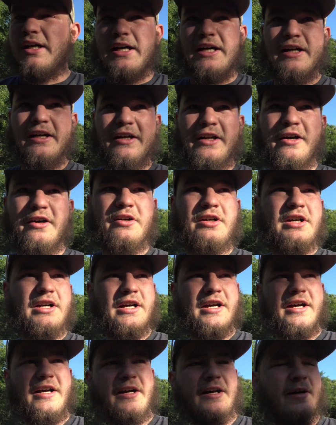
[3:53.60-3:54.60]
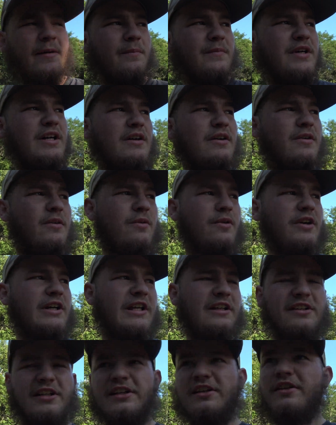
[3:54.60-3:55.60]
I don't know. We'll
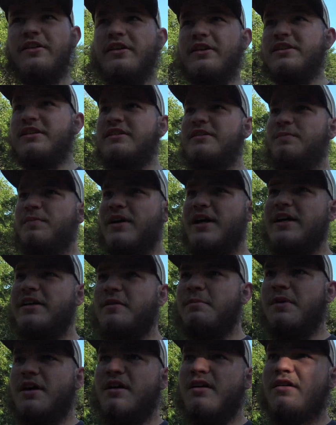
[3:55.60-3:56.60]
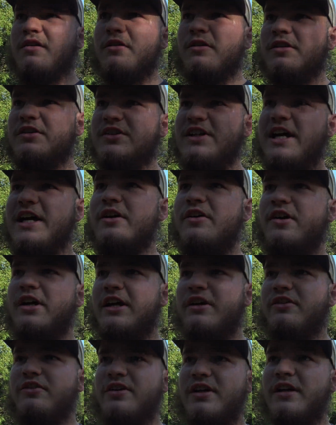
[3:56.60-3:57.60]
continue this probably tomorrow or Saturday
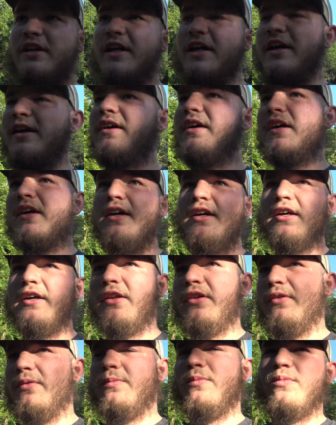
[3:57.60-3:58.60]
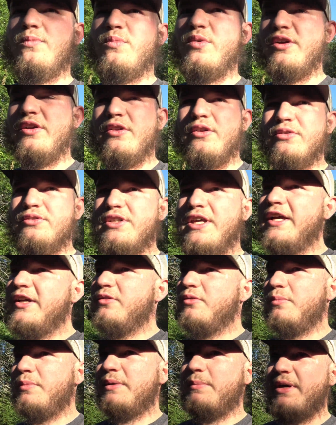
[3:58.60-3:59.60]
or Sunday. Either one of those days
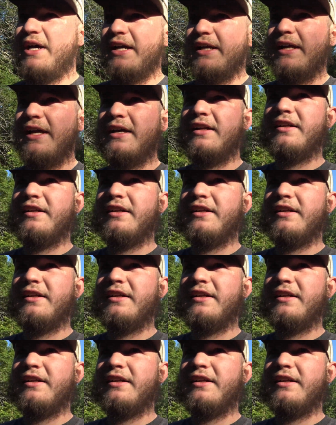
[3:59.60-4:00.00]
we'll be back out